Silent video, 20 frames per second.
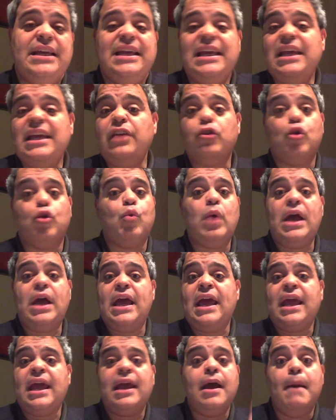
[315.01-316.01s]
Either
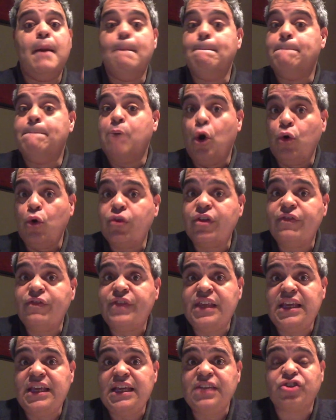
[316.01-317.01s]
way, both of
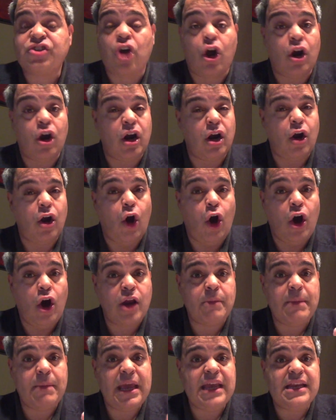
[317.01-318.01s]
these are
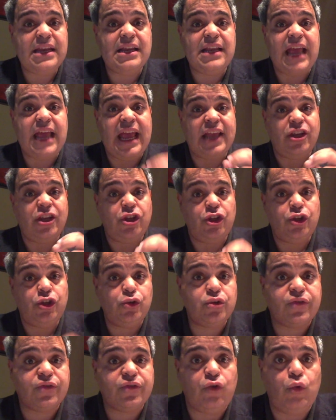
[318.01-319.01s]
automated and
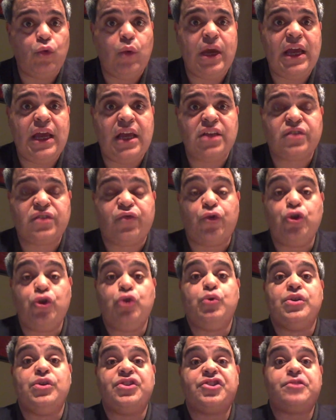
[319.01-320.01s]
useful ways for you
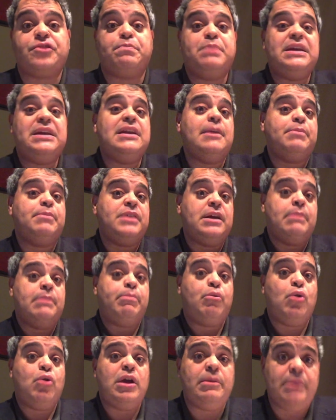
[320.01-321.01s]
to speed up the
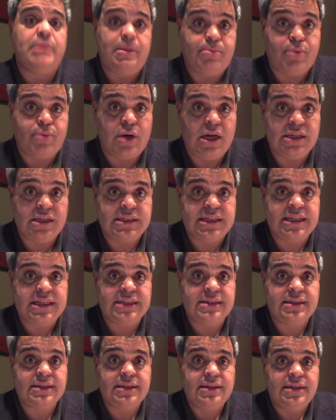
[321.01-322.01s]
appointment
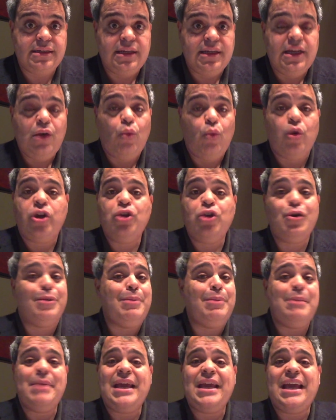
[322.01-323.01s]
process, where you can
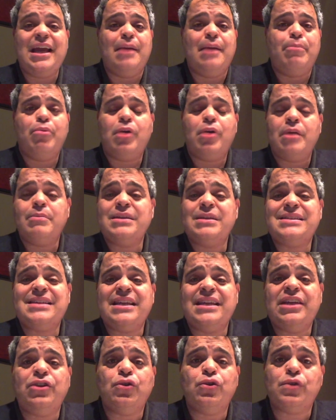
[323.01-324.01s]
be making appointments
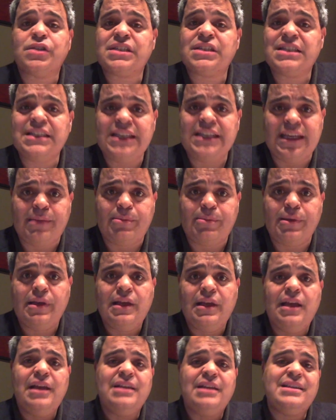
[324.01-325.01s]
in your sleep,
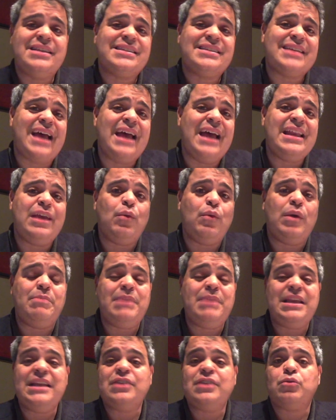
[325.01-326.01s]
deciding when
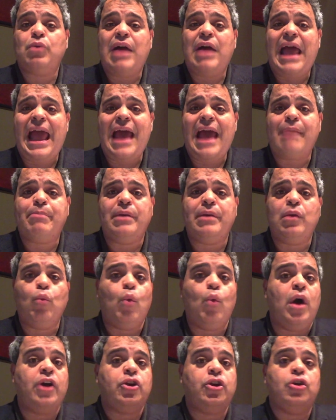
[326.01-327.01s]
meetings will happen
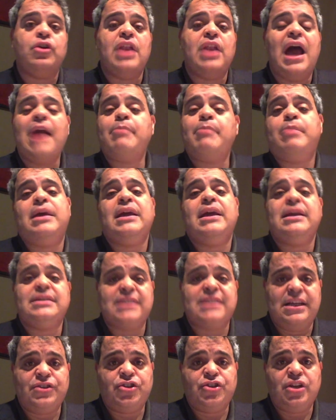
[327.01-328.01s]
while you're not paying
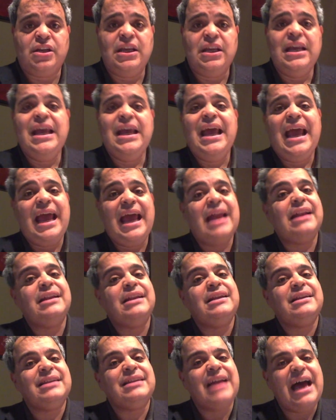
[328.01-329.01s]
attention,
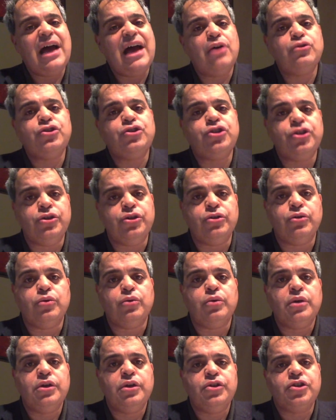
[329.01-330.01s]
and it allows you
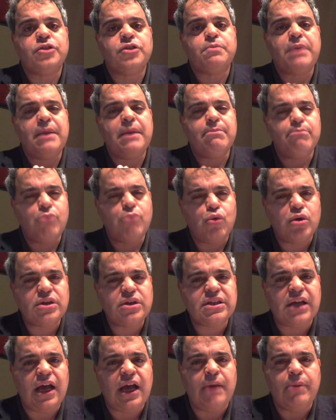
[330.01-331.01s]
to spend more
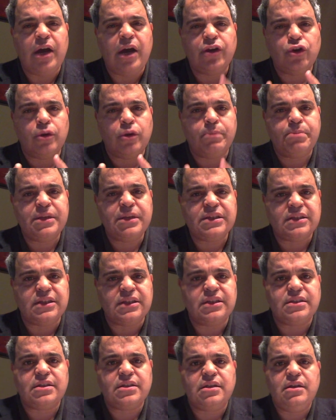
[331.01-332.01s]
time on your
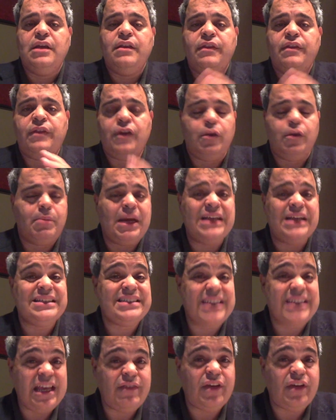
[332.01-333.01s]
business, thereby
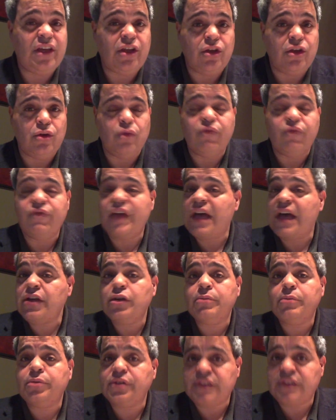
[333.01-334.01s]
saving you
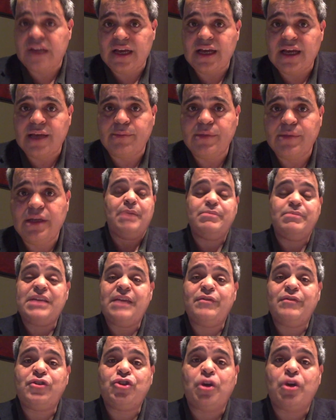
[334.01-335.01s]
valuable time.
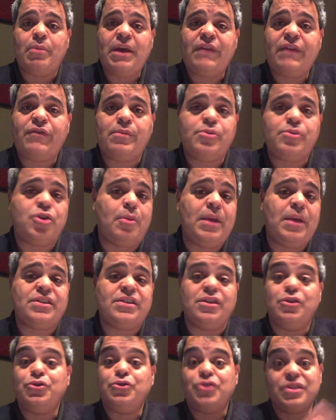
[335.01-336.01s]
David Chomet from Chomet
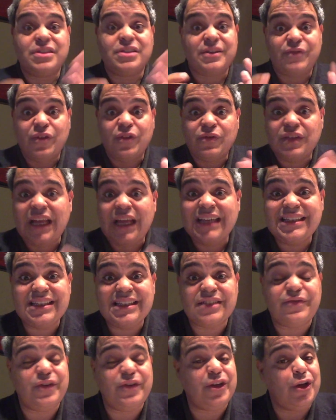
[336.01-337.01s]
Solutions. If you've liked
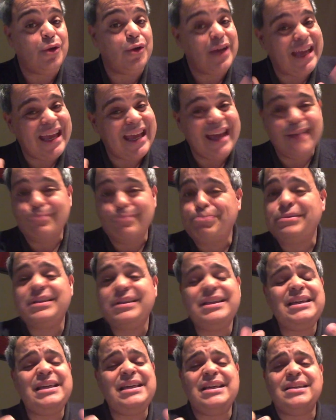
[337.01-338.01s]
this video, again,
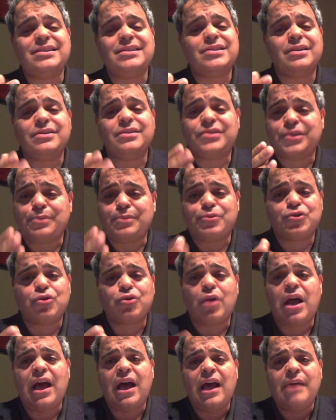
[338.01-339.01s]
please
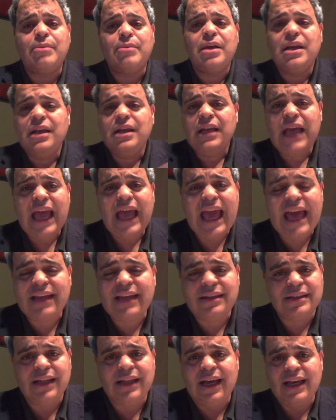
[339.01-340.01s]
subscribe, add
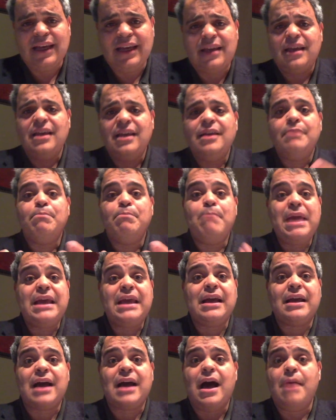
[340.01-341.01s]
a like,
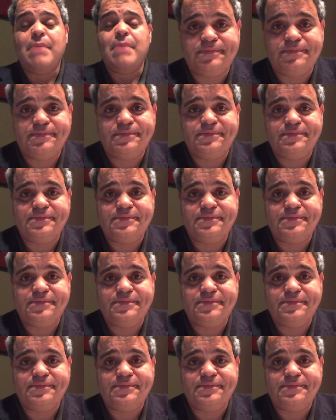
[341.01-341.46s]
make a comment.